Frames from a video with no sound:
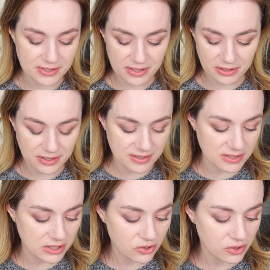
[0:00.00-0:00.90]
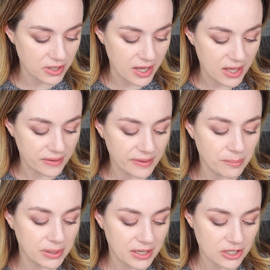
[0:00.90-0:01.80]
sun-kissed look. The
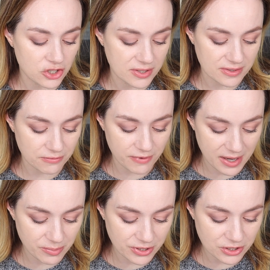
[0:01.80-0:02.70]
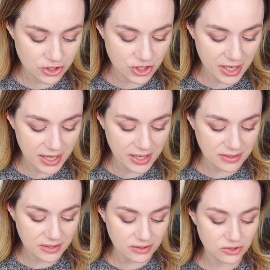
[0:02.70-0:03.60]
blush is a vibrant
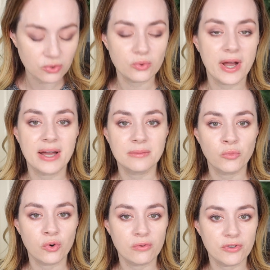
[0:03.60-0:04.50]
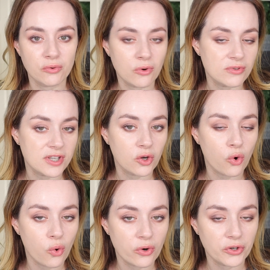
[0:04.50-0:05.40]
shade to add more of a rosy
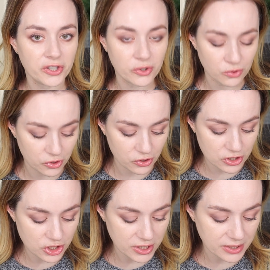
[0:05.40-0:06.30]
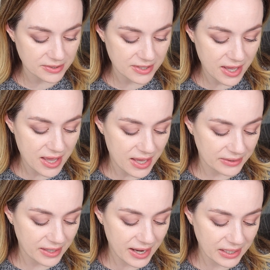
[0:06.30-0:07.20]
coral hue to your cheeks.
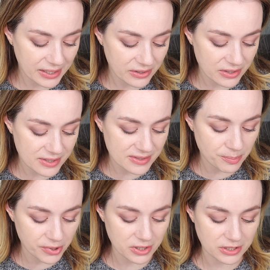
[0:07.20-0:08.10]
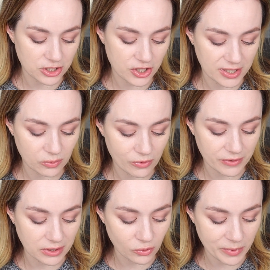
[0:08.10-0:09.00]
The highlighter is a pearly shade with a
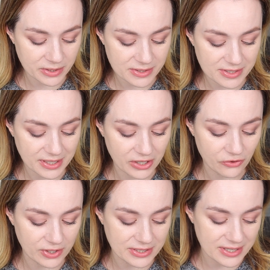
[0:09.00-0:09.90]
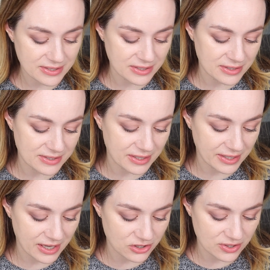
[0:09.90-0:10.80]
luminous iridescence that
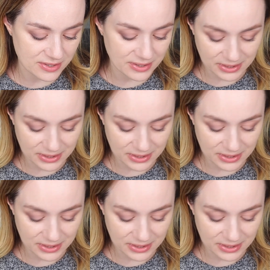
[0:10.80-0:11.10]
catches the